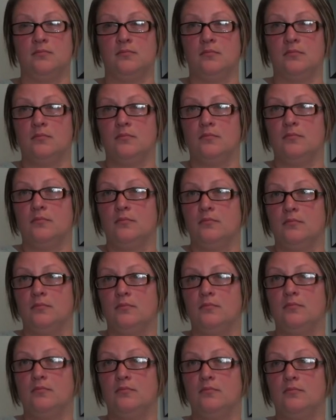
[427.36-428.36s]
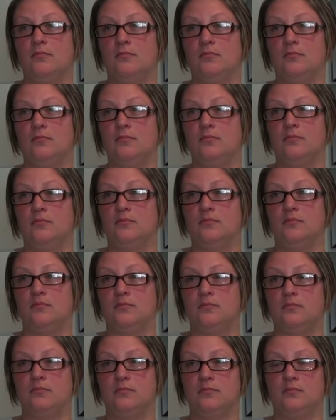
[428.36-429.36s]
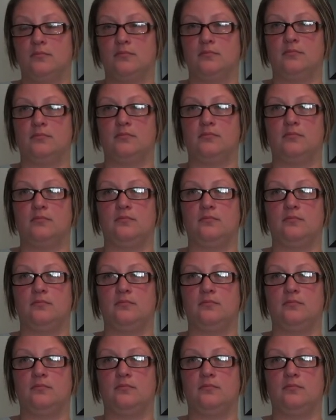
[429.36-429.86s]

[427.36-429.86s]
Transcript: No words are spoken by the person on screen.